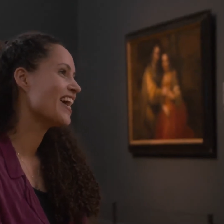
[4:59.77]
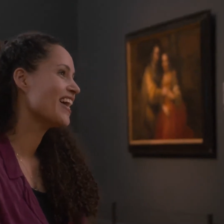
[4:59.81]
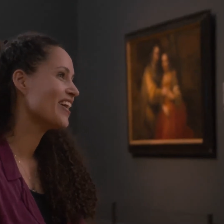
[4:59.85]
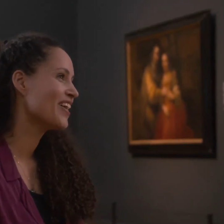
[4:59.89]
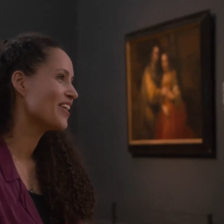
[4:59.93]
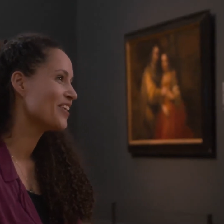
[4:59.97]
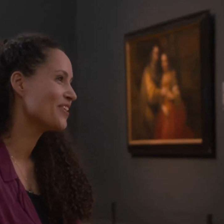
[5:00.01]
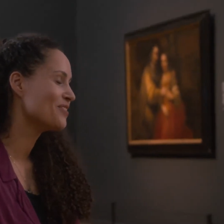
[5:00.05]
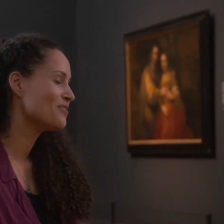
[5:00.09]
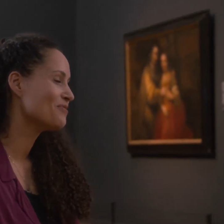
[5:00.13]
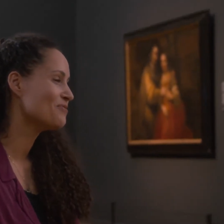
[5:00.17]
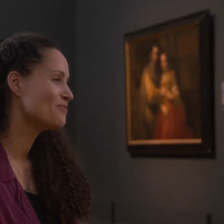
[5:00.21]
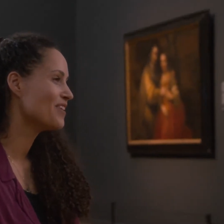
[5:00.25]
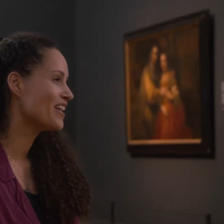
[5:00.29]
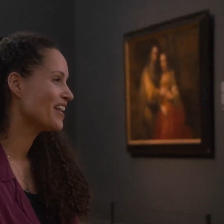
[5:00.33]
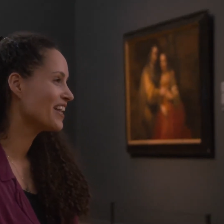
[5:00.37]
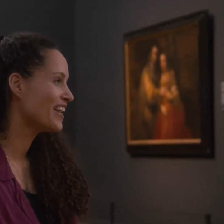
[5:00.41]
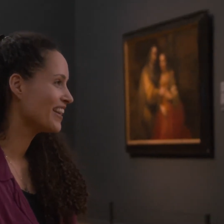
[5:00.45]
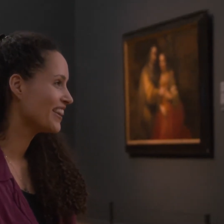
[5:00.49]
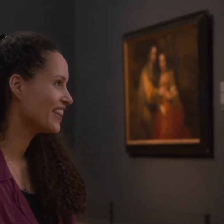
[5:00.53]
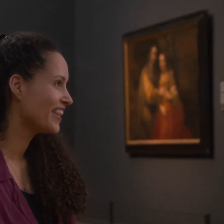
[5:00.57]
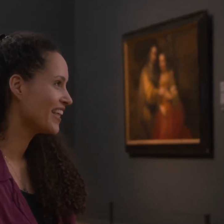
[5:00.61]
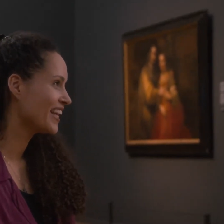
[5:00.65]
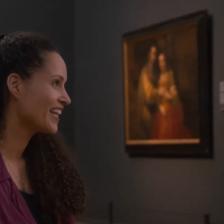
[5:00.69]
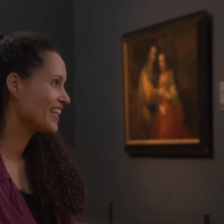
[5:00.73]

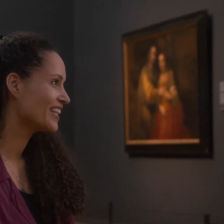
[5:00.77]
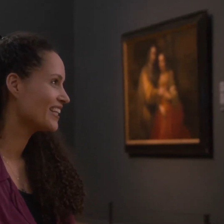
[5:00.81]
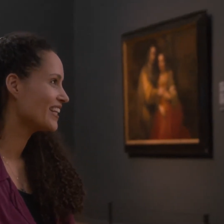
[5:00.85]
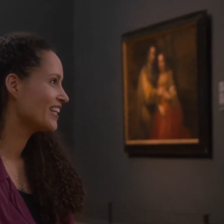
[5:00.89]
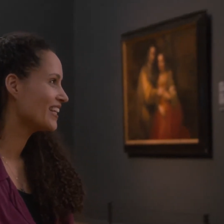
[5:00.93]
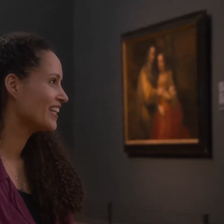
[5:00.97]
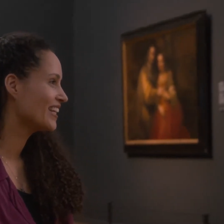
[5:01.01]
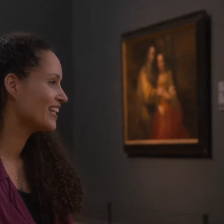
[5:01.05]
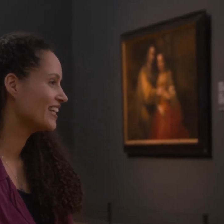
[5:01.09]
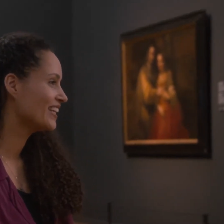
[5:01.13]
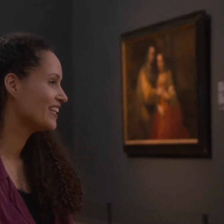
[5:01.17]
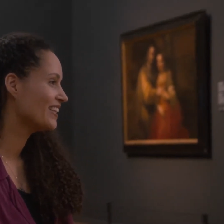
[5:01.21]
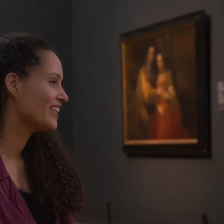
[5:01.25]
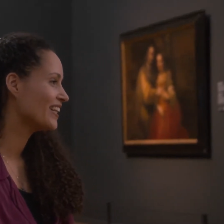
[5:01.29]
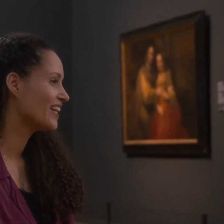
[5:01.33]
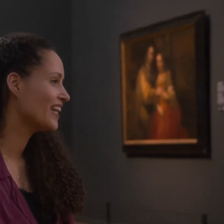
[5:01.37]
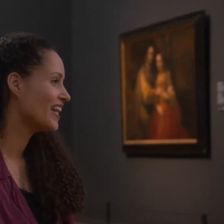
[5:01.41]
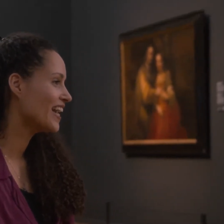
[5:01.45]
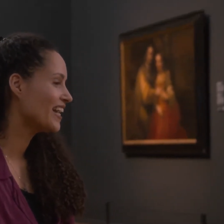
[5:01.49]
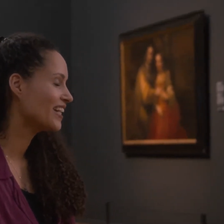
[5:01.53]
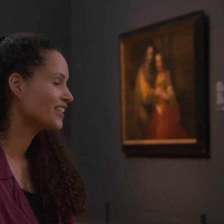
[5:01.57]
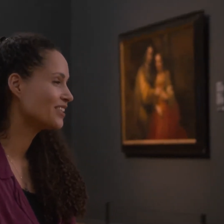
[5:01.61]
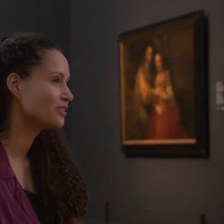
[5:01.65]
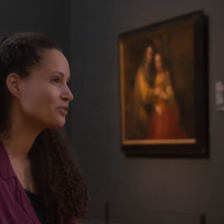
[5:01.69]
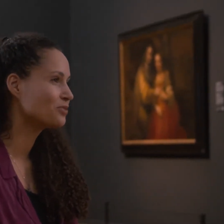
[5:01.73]
And I think the
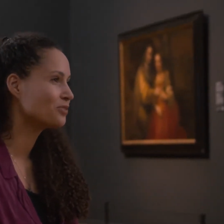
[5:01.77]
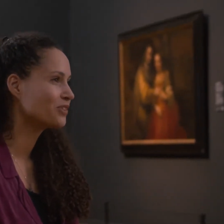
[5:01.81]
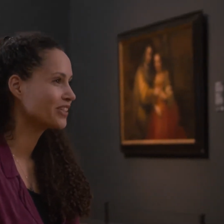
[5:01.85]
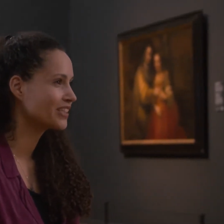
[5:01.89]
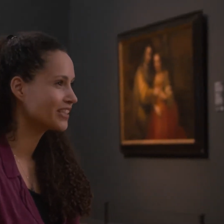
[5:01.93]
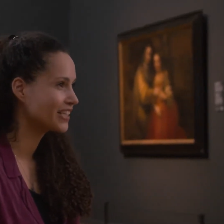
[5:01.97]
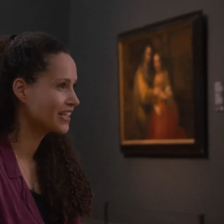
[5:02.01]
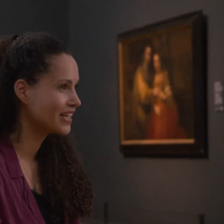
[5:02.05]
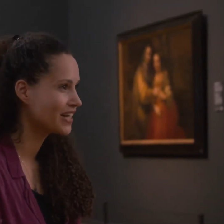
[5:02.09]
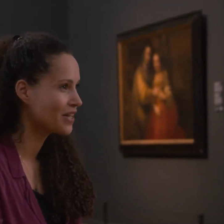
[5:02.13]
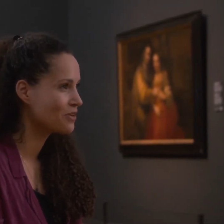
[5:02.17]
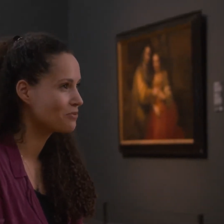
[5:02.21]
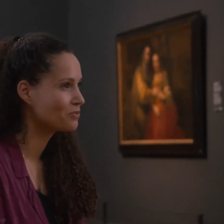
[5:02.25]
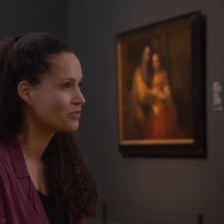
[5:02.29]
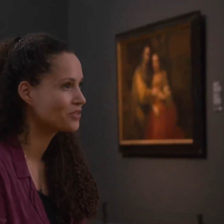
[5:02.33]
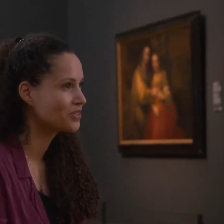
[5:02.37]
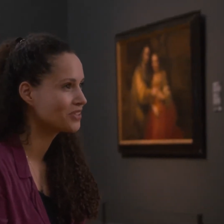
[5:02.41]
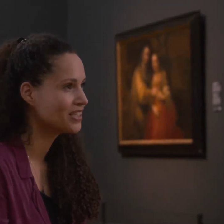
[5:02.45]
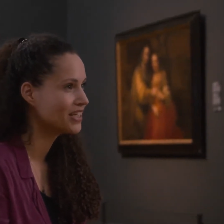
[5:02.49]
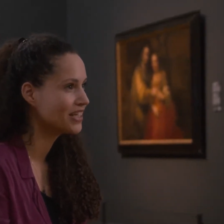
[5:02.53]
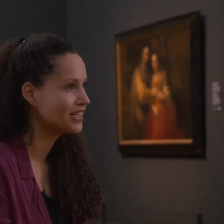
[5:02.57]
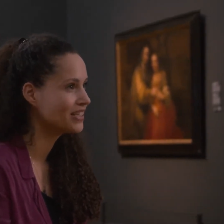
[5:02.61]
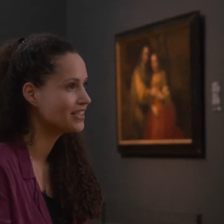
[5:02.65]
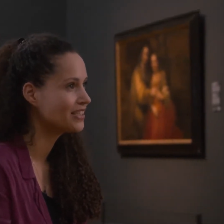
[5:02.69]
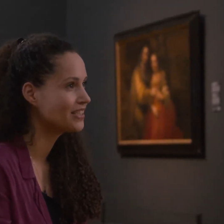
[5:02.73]
last work that I
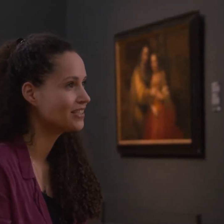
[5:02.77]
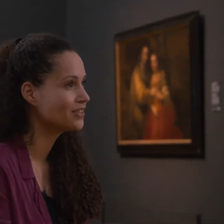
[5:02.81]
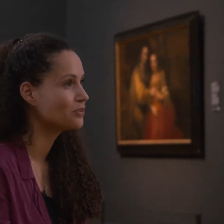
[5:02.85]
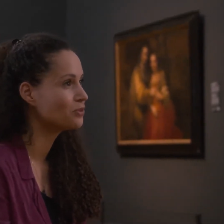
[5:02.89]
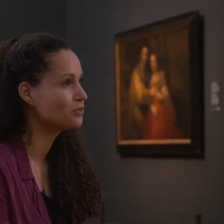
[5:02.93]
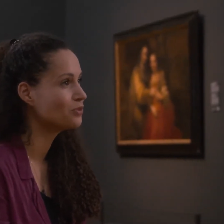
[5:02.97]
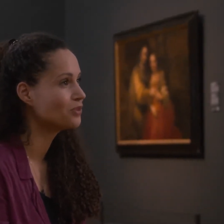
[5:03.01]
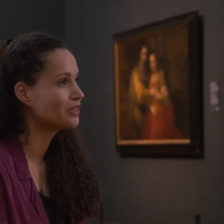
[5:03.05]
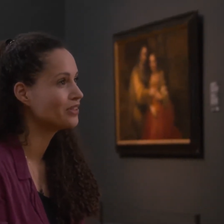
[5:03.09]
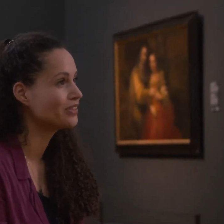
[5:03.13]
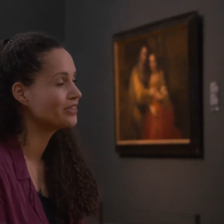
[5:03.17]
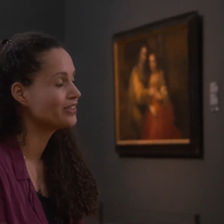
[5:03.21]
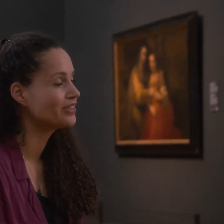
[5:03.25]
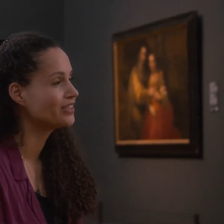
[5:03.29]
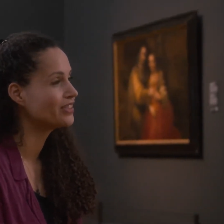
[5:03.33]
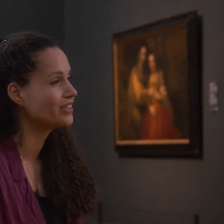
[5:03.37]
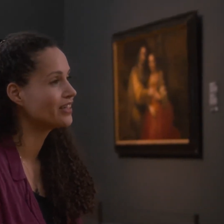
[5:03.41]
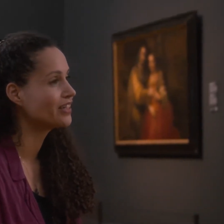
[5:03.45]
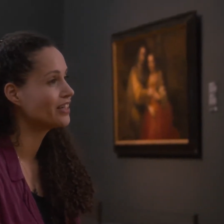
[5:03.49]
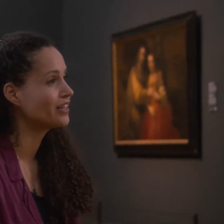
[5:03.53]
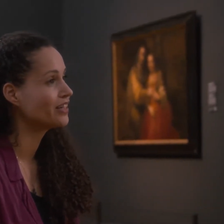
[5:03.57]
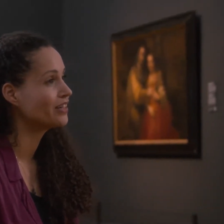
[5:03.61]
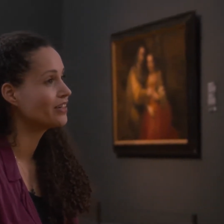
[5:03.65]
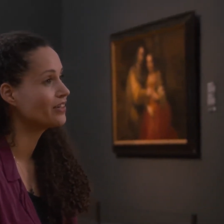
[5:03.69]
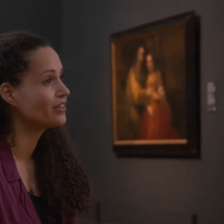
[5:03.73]
presented was